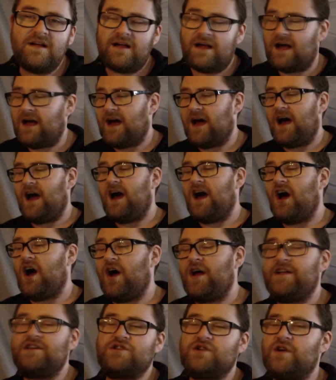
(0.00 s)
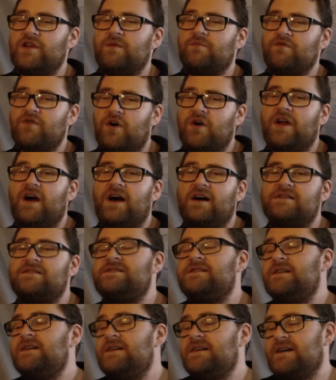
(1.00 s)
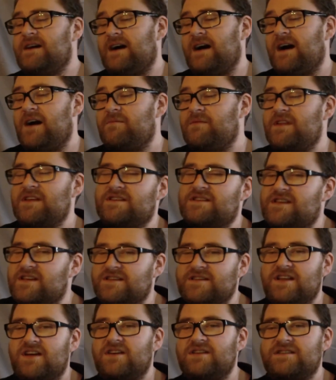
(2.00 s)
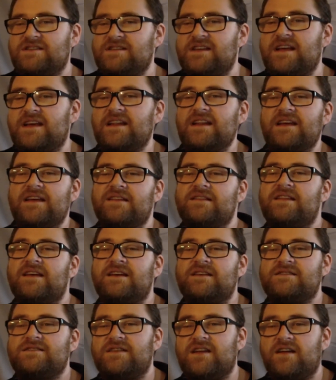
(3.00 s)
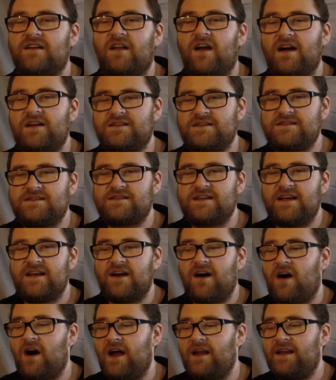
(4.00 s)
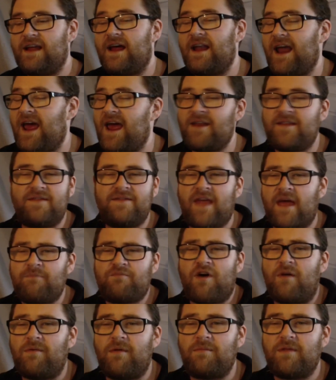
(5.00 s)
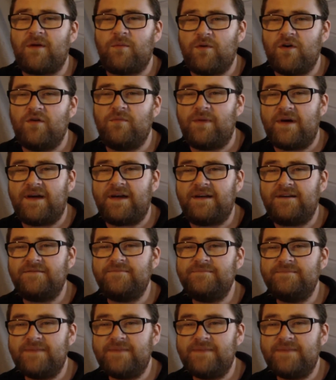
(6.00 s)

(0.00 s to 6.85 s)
I enjoy the product. There's just those niggling things that I'd like to see ironed out, and they probably will be.